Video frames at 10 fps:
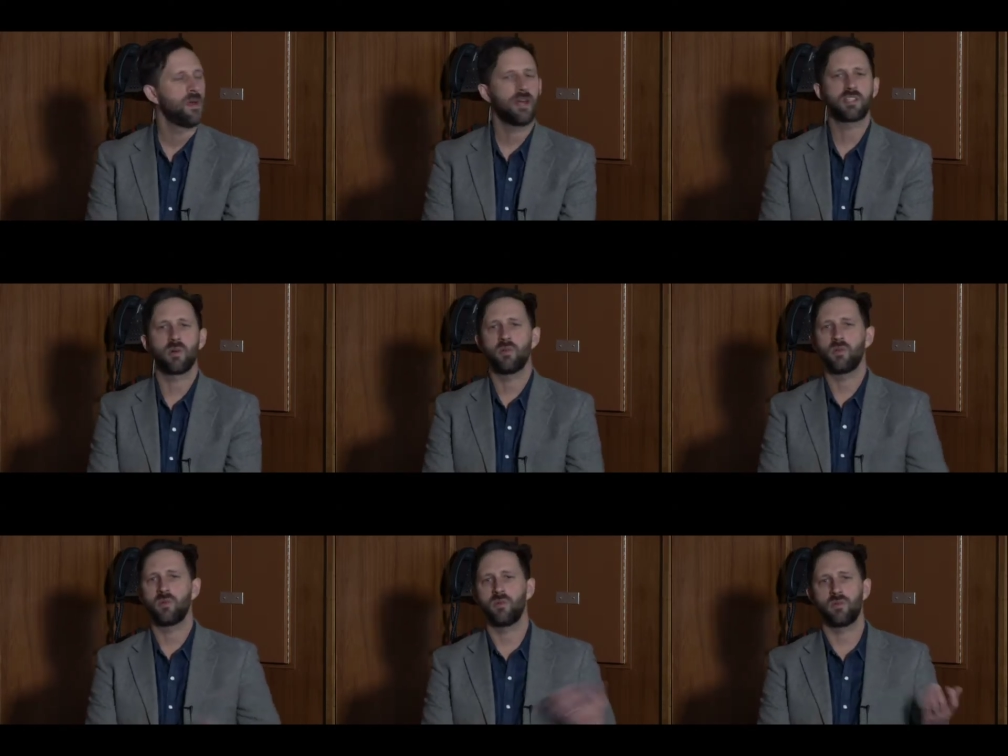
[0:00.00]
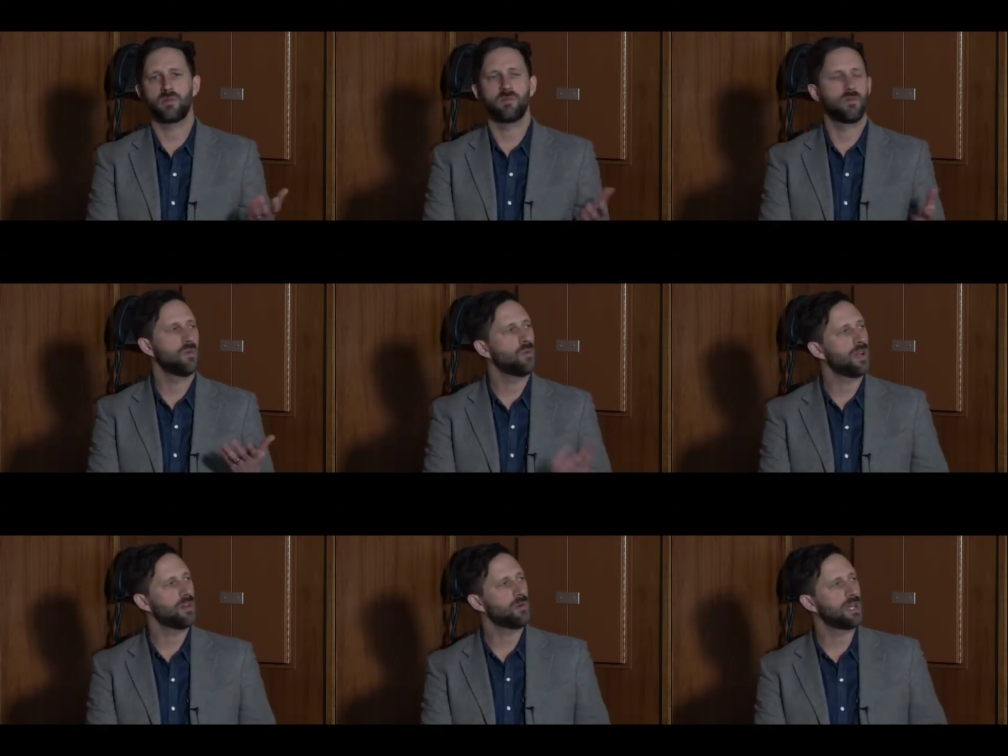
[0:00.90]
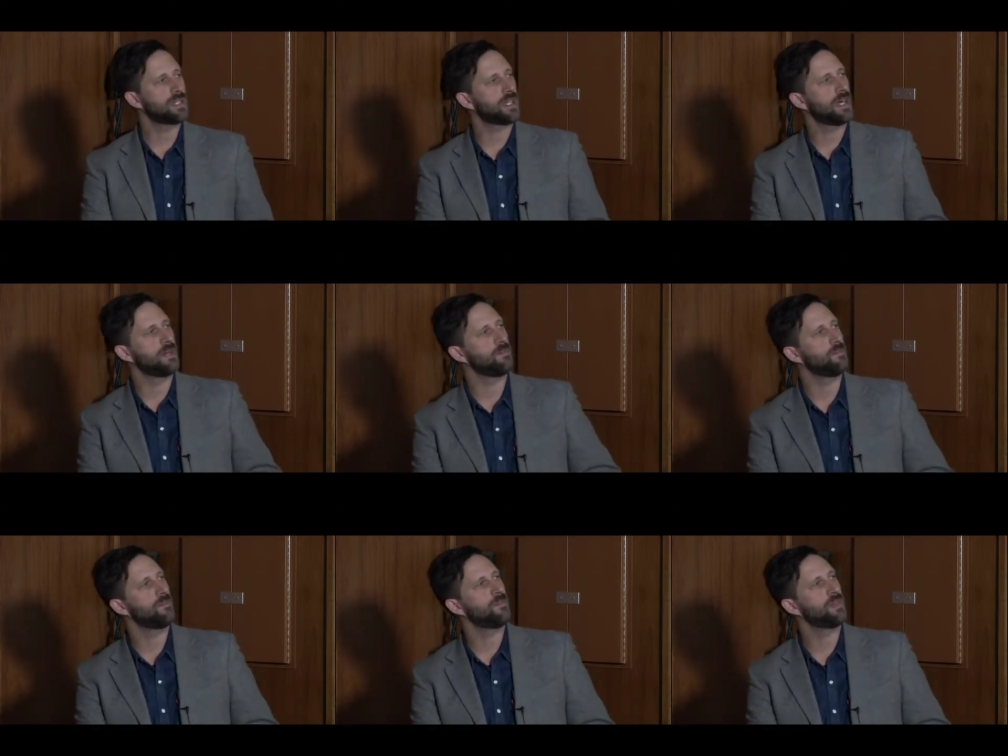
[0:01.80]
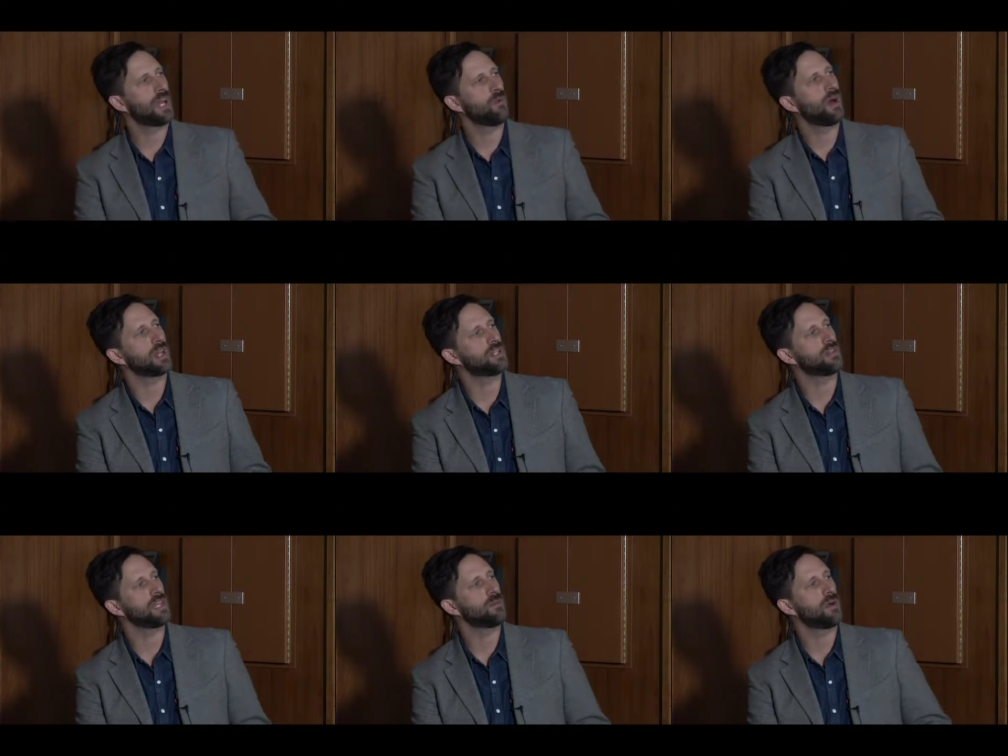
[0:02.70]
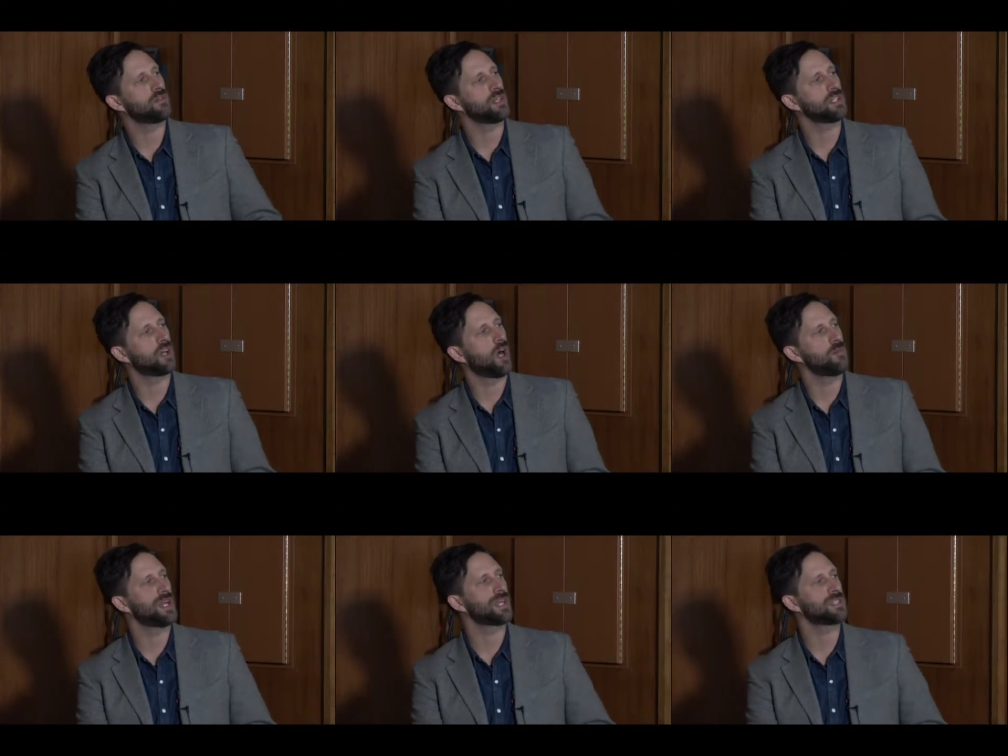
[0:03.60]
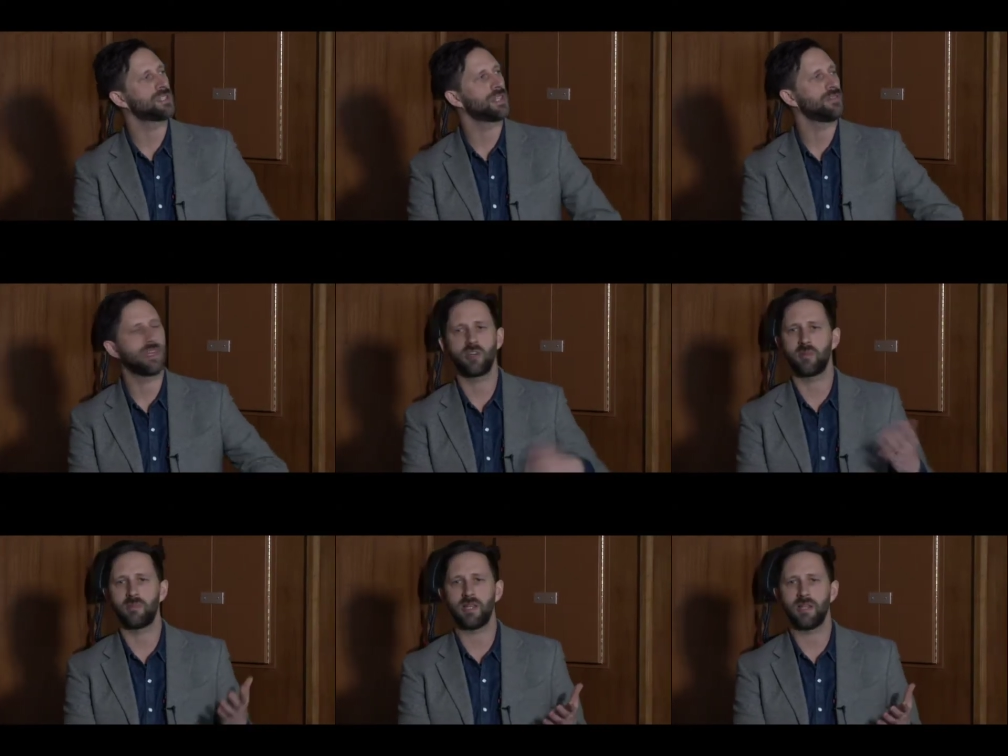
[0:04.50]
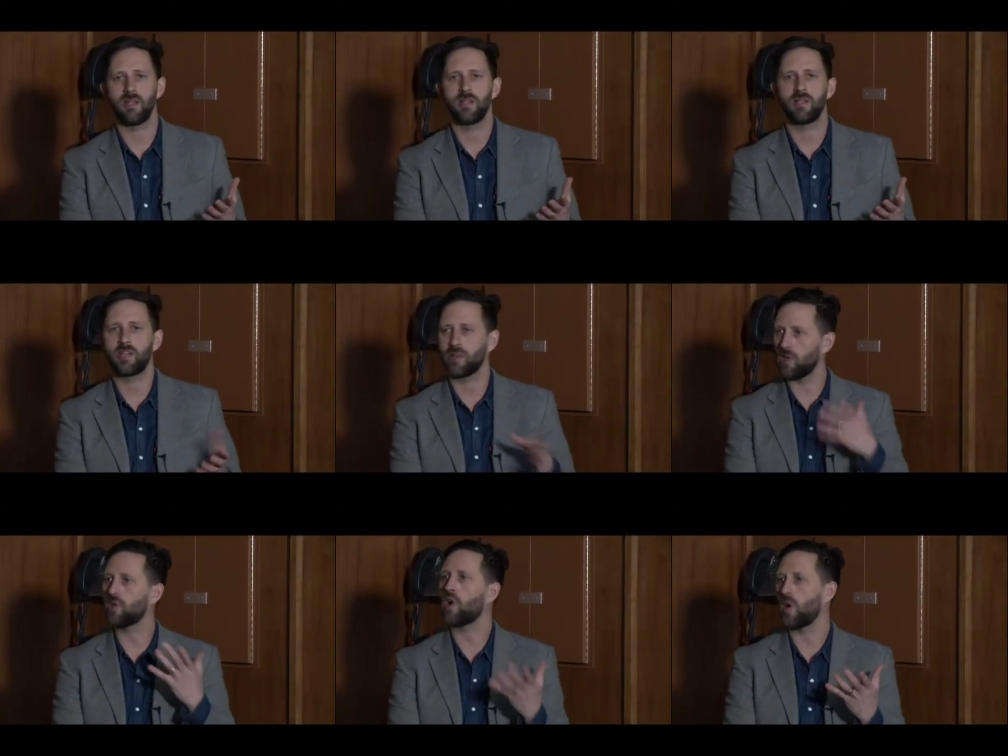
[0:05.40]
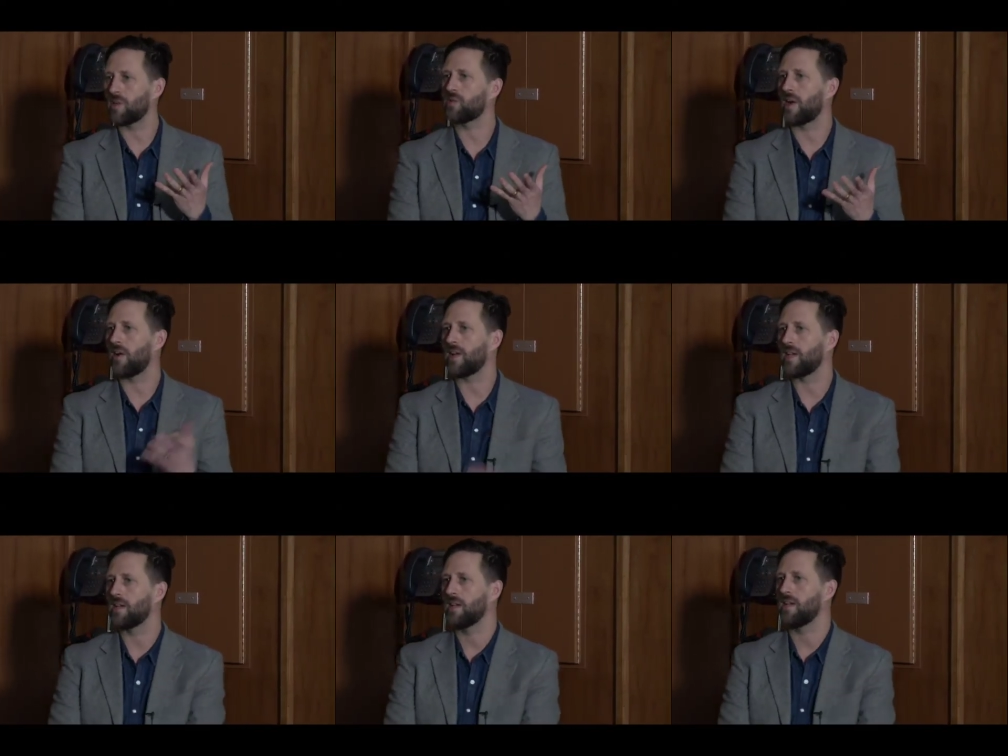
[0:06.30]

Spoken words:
And so one of the ways that I wanted to think about these objects is that they could look arbitrary